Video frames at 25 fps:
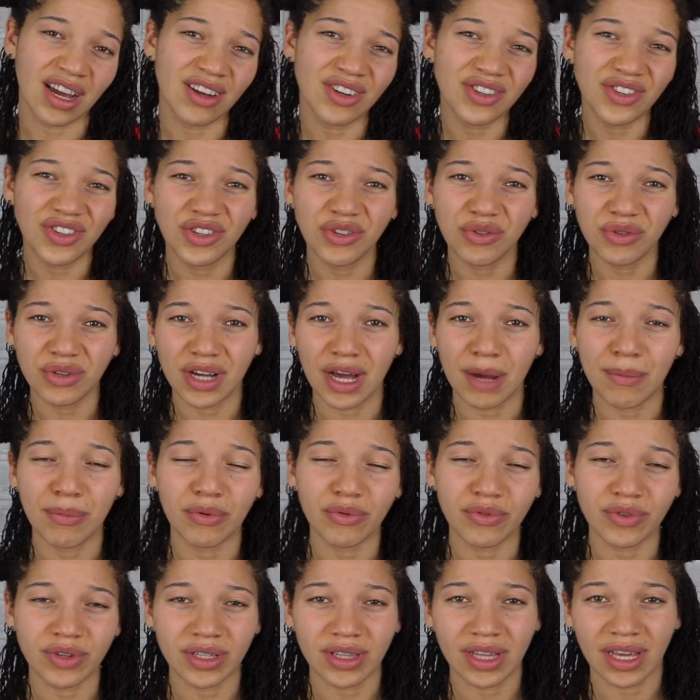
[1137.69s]
I'll just do a
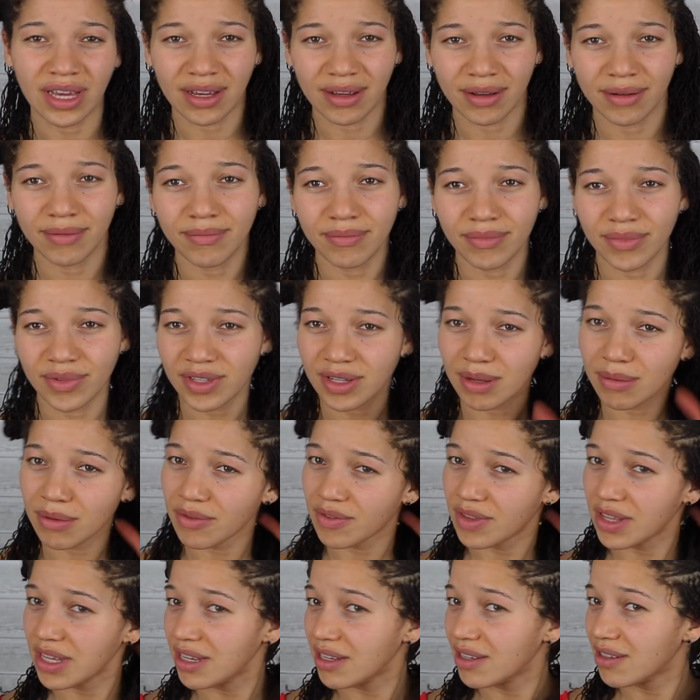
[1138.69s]
couple, some
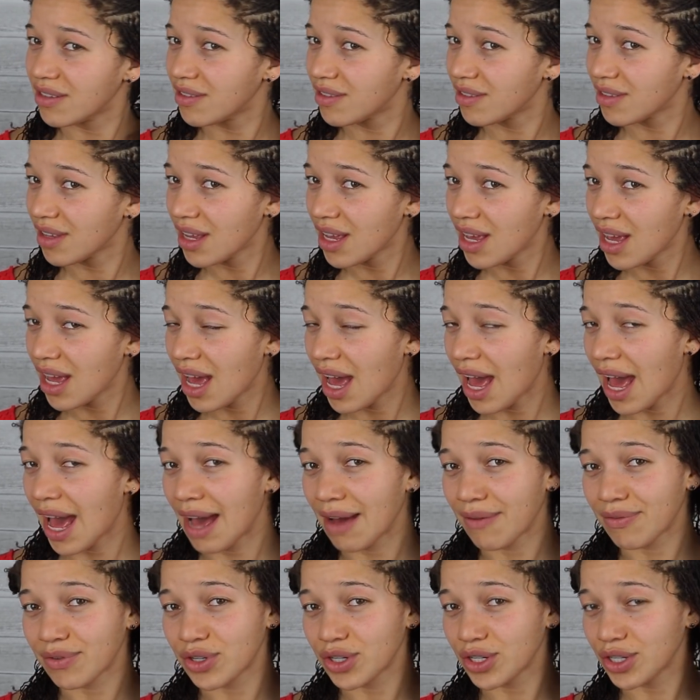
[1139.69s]
of these
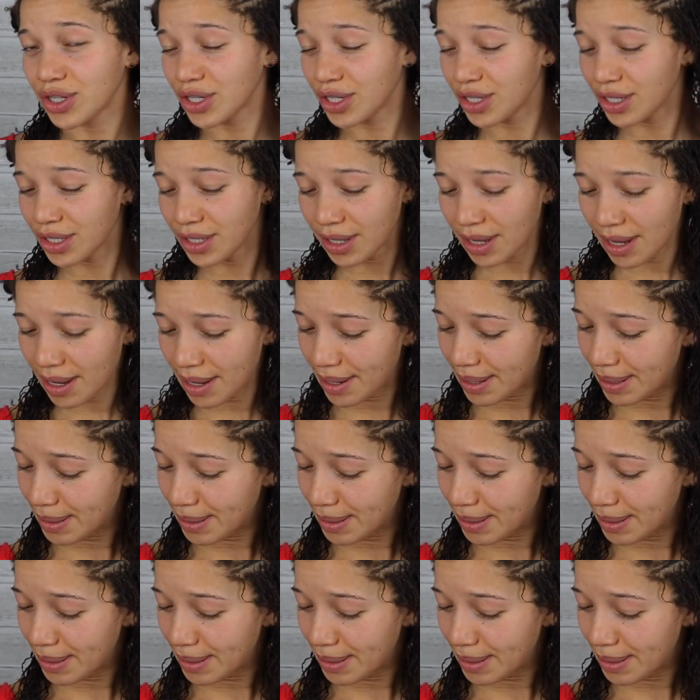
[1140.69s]
after